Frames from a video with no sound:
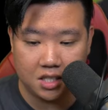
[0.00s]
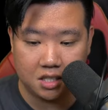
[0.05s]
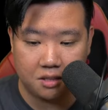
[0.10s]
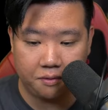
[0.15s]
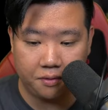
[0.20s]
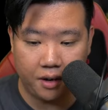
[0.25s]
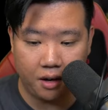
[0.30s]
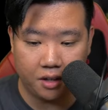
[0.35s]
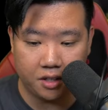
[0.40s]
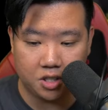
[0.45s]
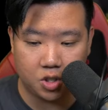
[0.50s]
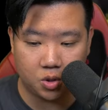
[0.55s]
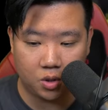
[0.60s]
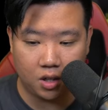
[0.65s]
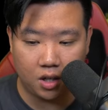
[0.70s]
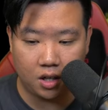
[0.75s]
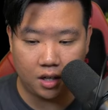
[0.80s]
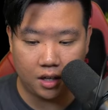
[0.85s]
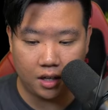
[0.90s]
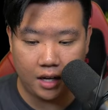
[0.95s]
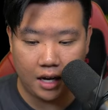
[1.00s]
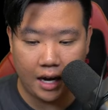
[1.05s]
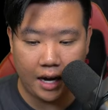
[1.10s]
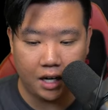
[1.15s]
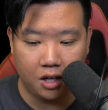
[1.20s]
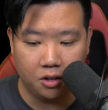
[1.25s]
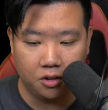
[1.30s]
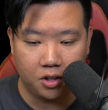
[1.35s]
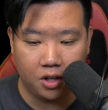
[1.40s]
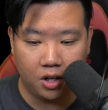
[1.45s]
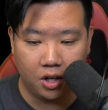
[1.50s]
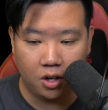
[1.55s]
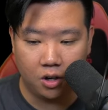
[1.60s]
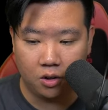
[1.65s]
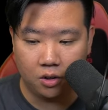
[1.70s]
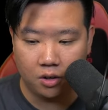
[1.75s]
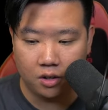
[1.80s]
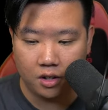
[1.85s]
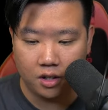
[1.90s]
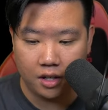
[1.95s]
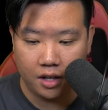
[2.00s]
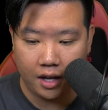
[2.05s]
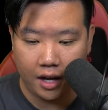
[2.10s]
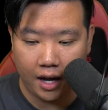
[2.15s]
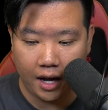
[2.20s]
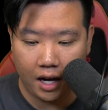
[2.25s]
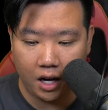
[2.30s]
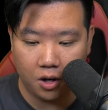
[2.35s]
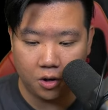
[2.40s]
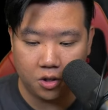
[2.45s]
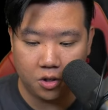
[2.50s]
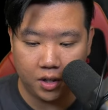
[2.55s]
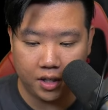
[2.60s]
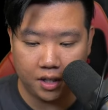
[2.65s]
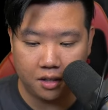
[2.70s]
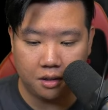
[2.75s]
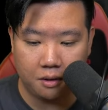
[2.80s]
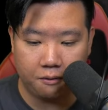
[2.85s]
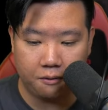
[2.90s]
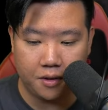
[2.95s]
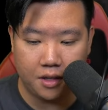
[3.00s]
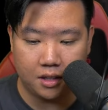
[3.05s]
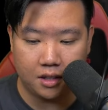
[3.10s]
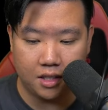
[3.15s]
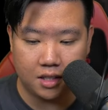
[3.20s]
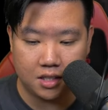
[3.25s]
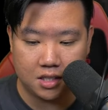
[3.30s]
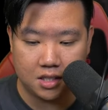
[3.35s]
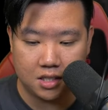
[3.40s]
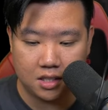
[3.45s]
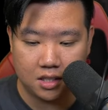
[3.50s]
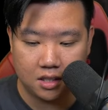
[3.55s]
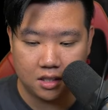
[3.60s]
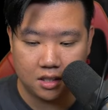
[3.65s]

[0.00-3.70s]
is very strong. I don't know how you can defeat this.